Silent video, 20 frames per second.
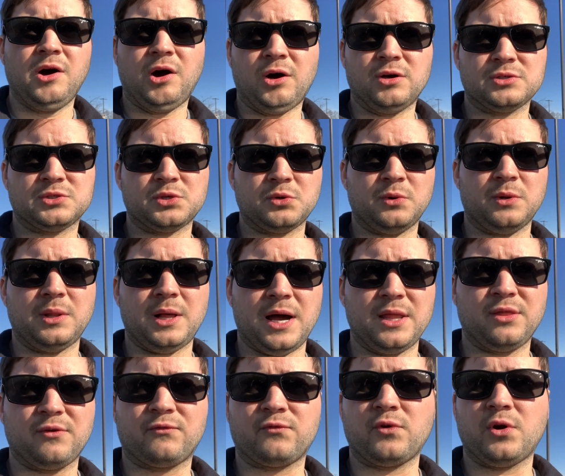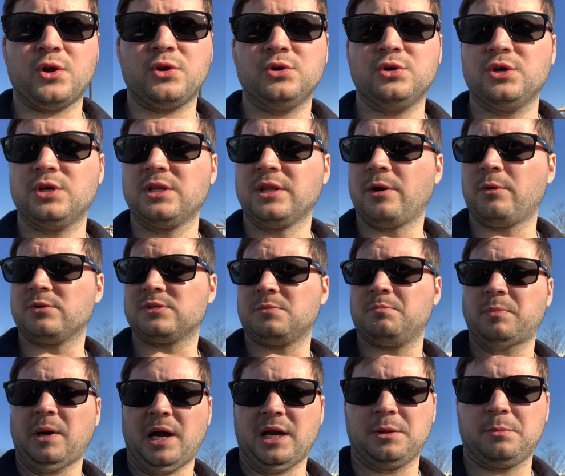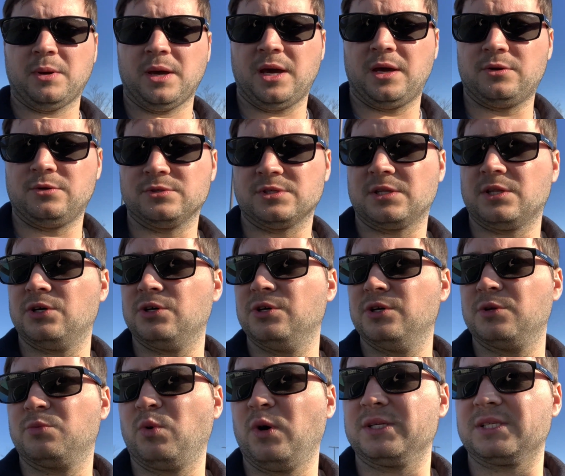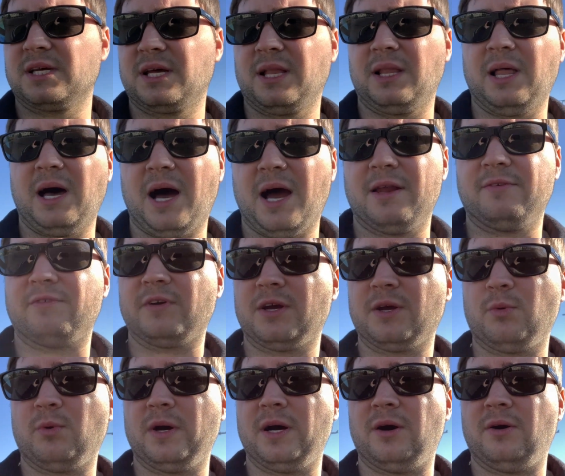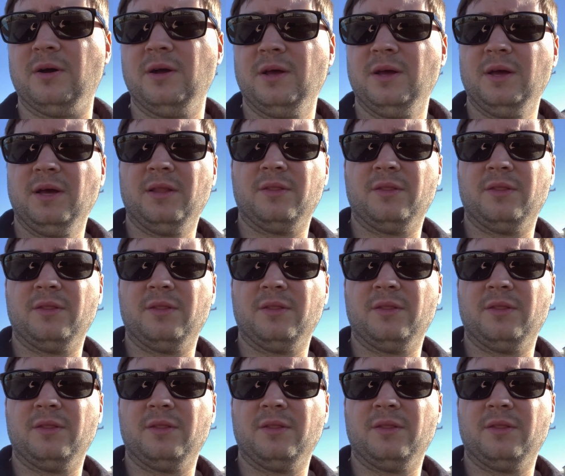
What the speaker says: Also aligned the front hood. There was some body panels and the hood wasn't aligned very well.